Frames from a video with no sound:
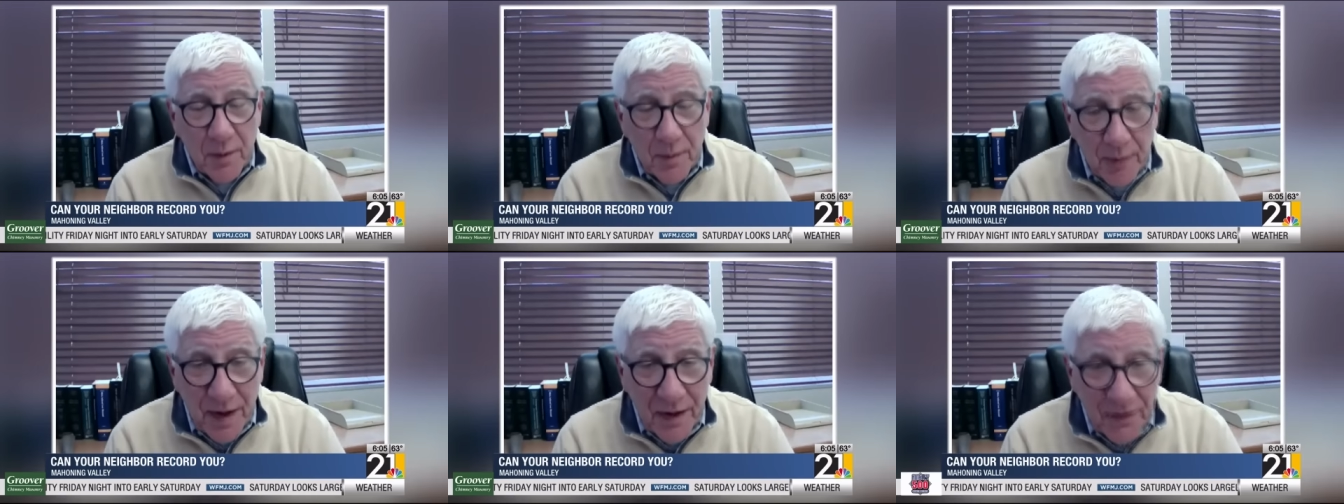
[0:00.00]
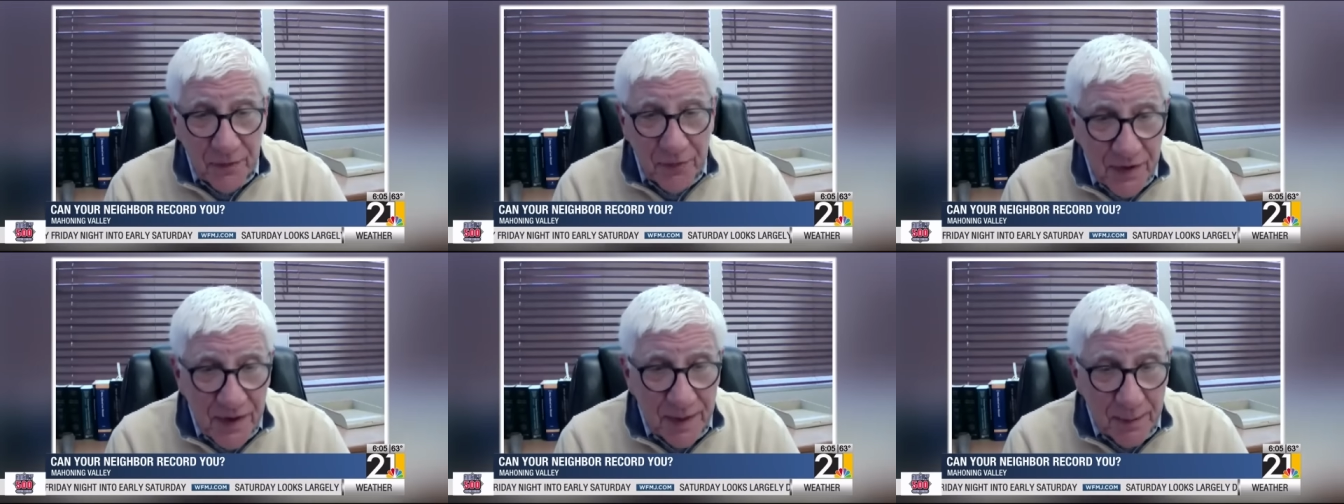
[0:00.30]

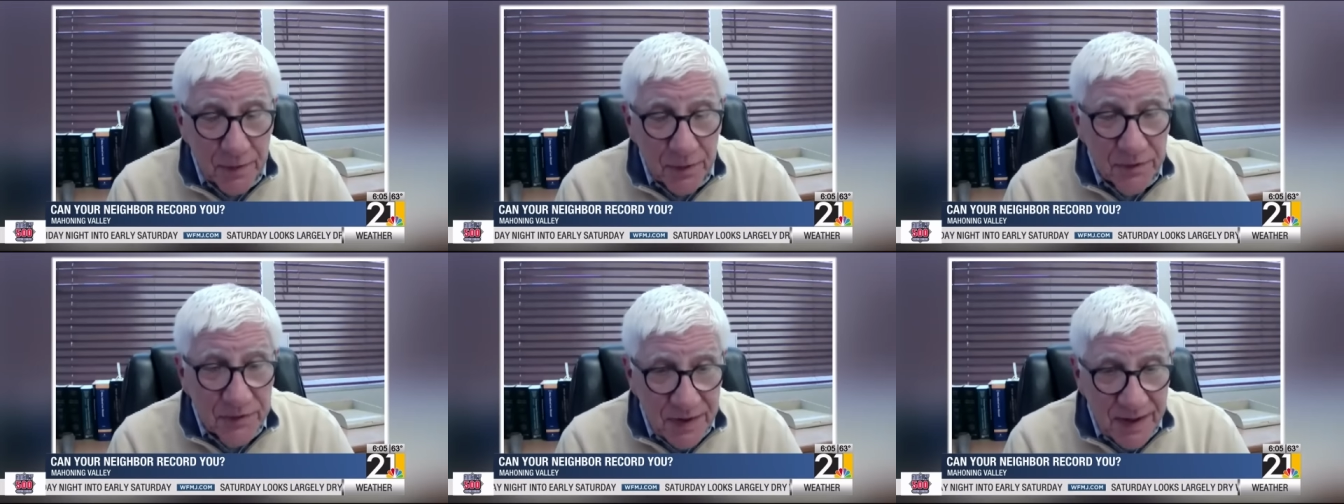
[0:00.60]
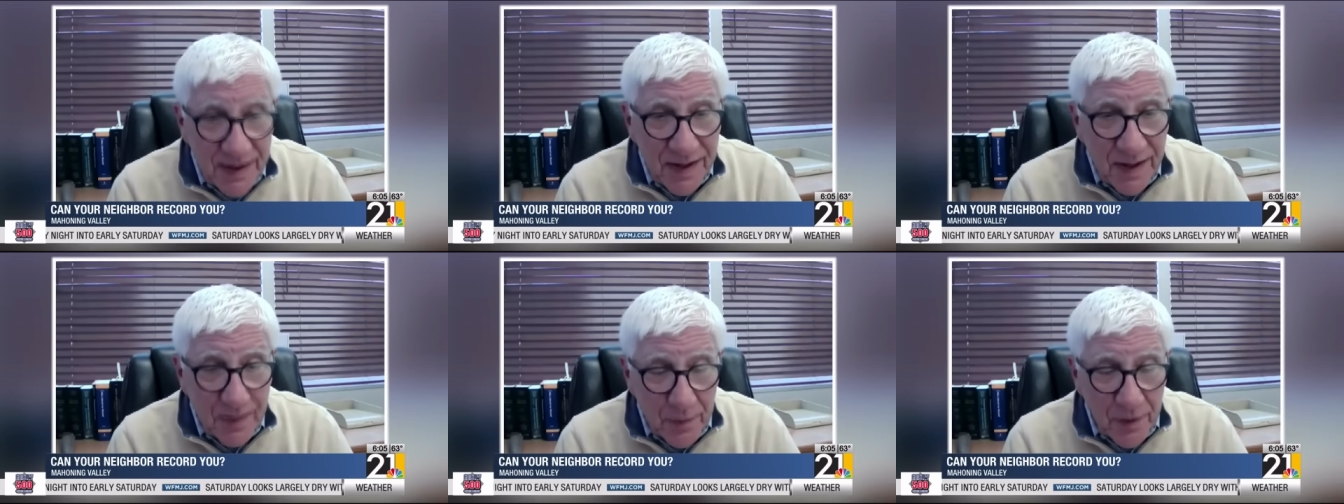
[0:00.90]
about the neighbor's
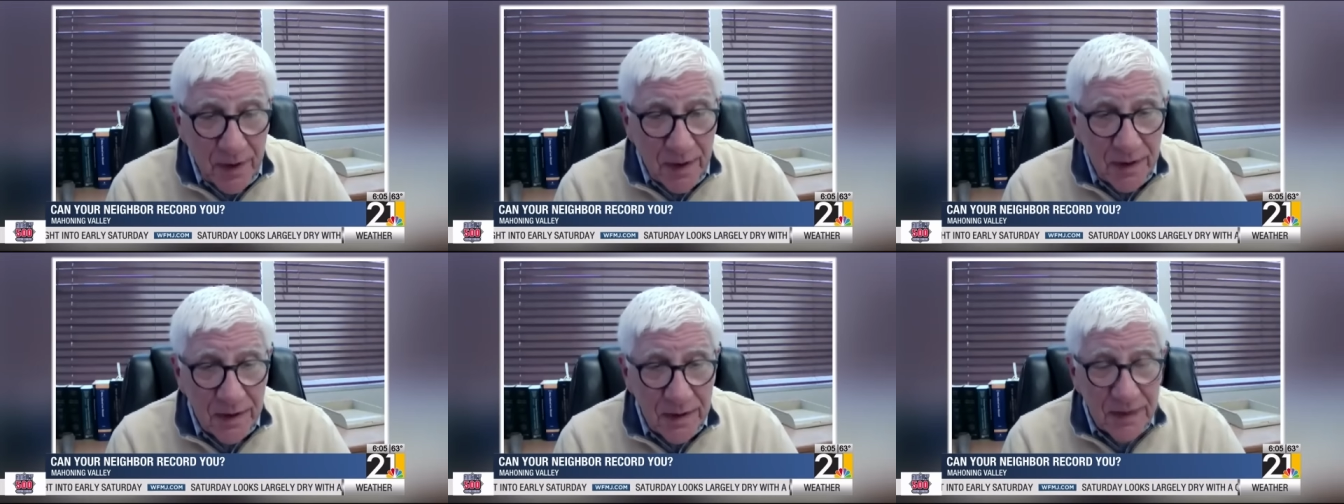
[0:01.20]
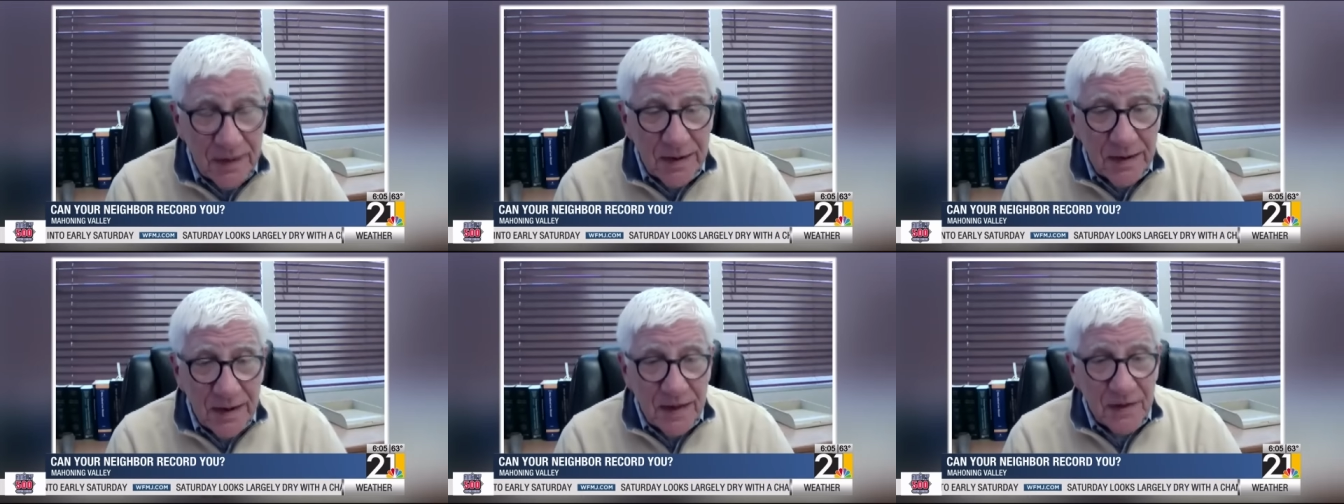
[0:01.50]
camera
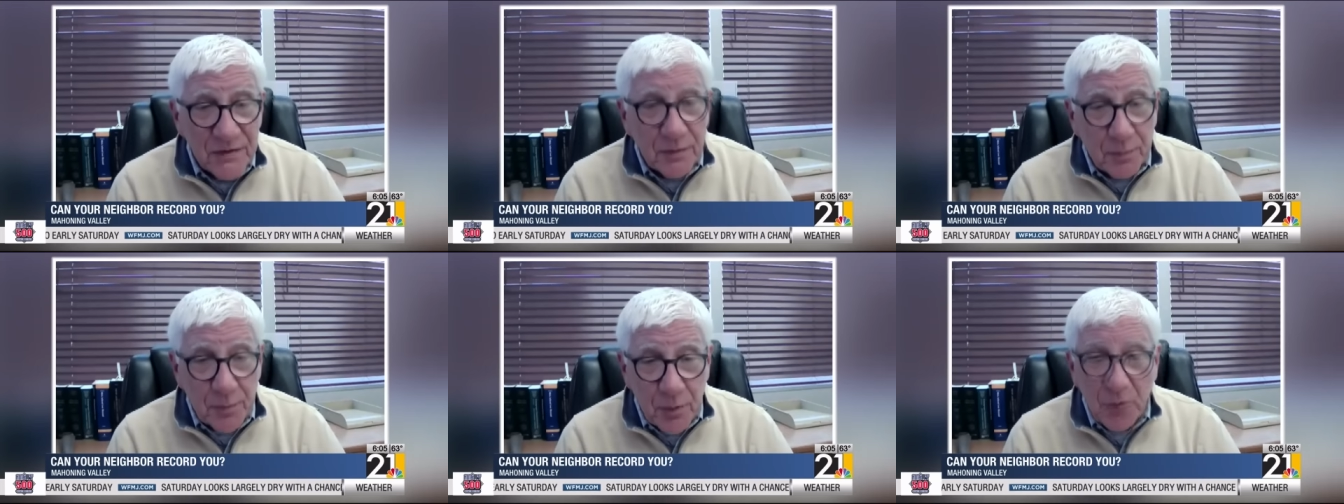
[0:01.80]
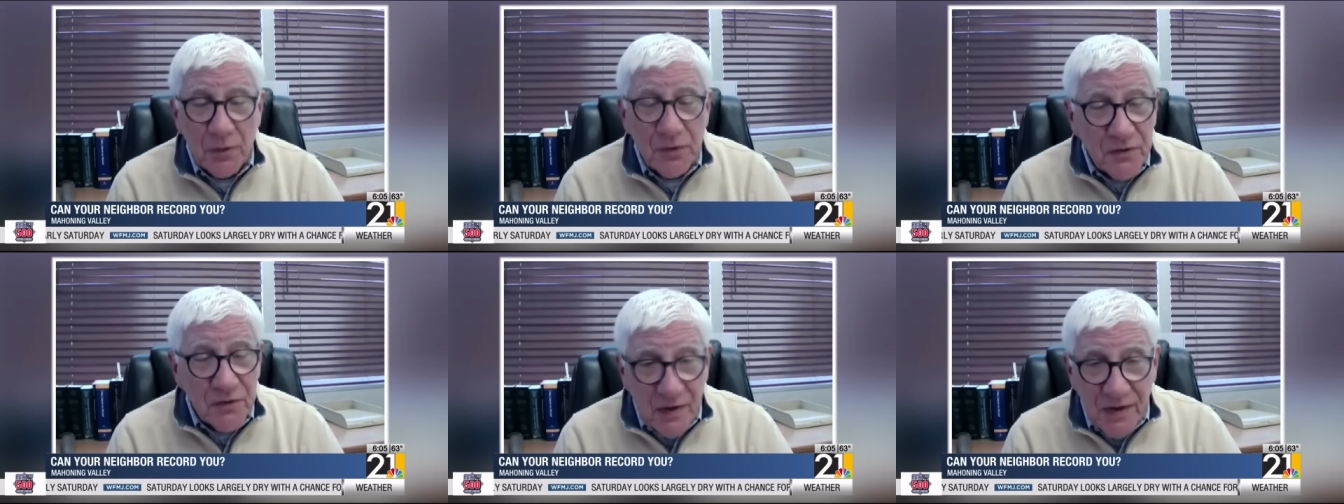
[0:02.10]
is
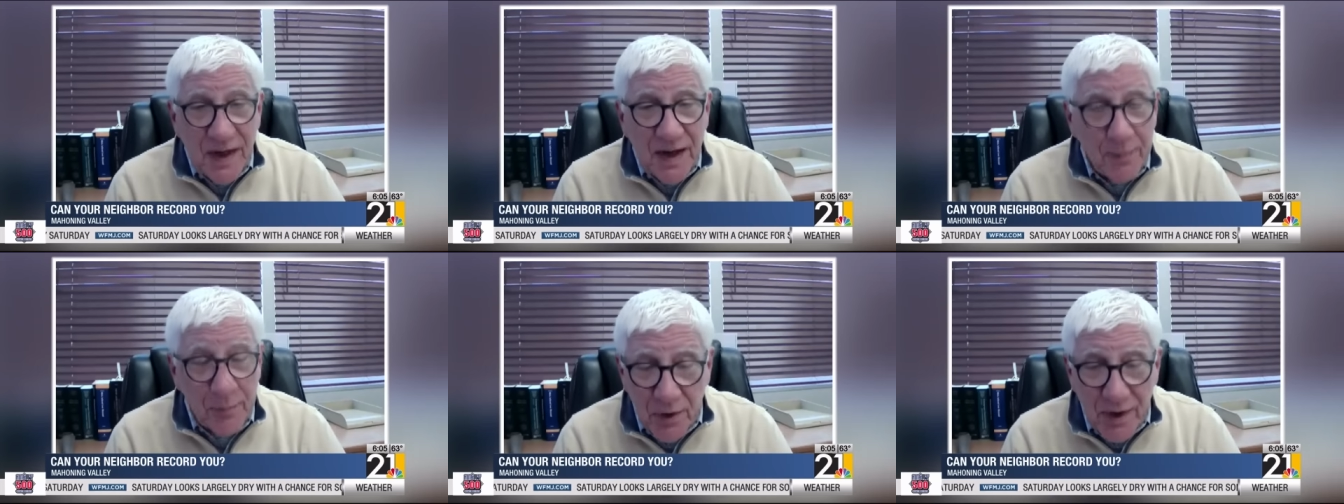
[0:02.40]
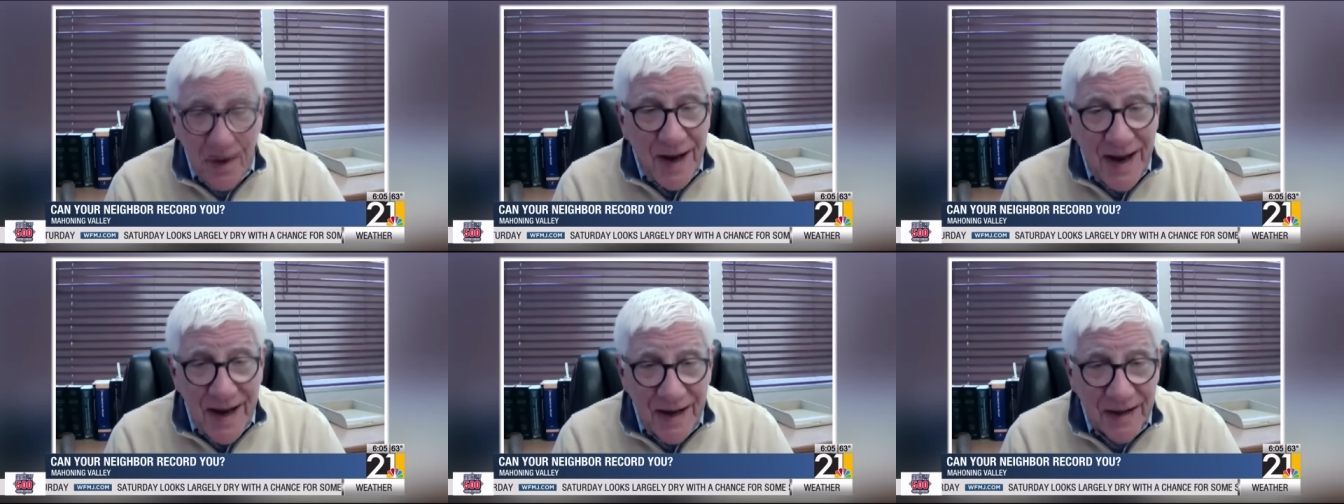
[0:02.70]
approach the neighbor
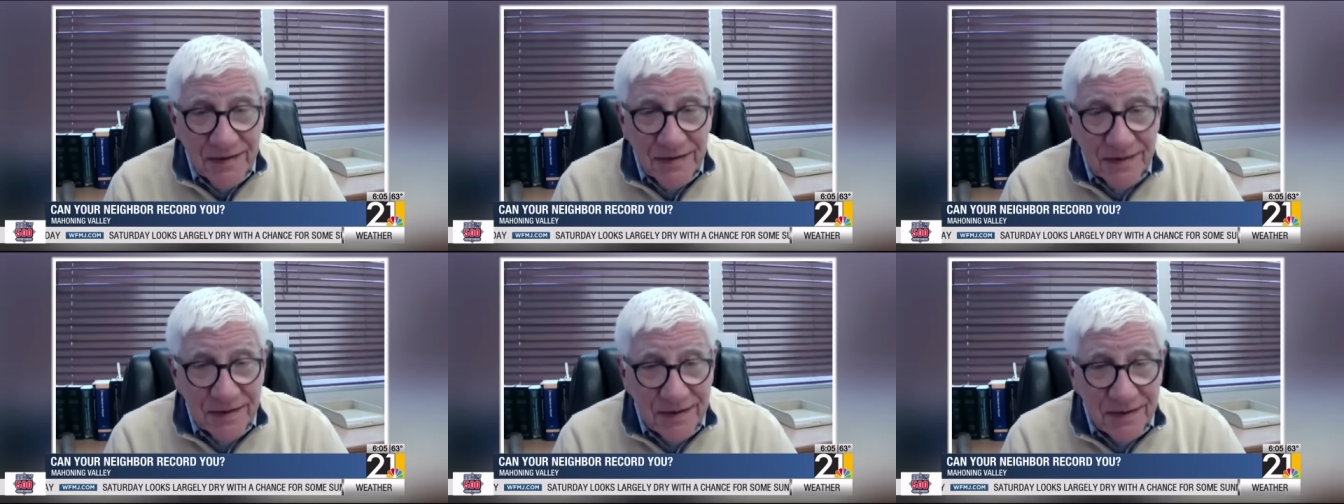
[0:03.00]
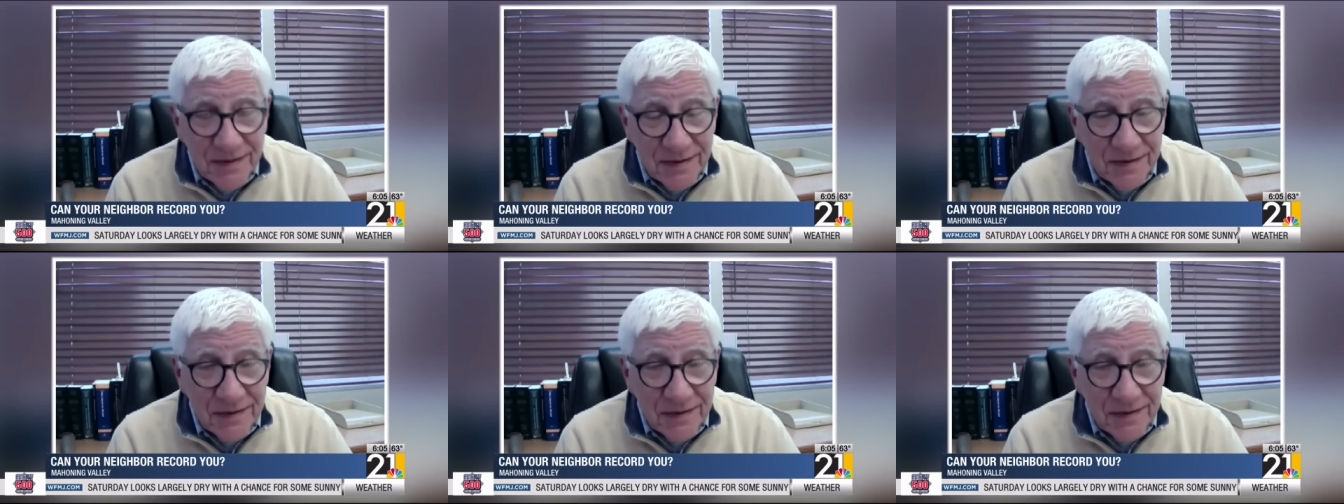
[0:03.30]
and ask